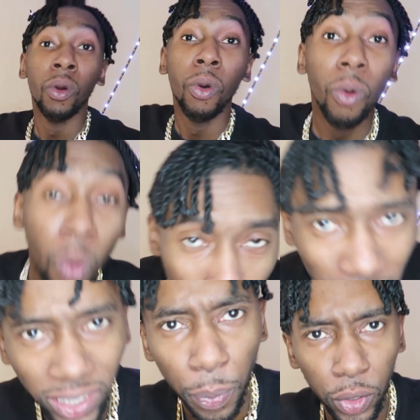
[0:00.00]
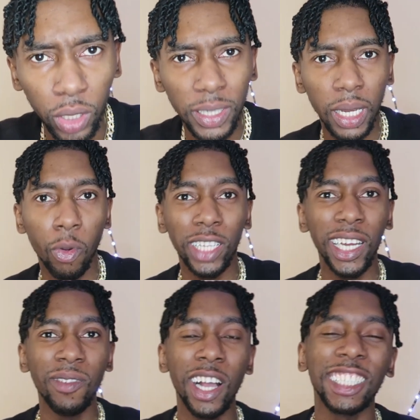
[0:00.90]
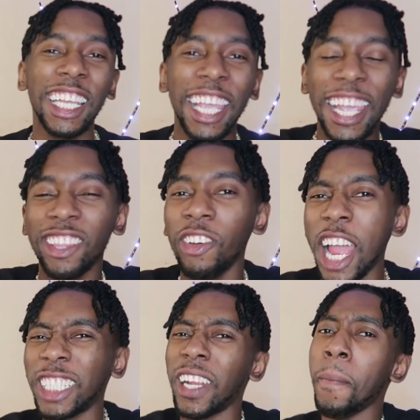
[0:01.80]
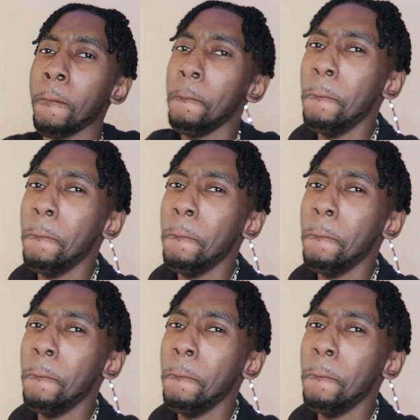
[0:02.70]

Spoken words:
What's up YouTube, it's your boy Tyrekevlogs aka The Reaction.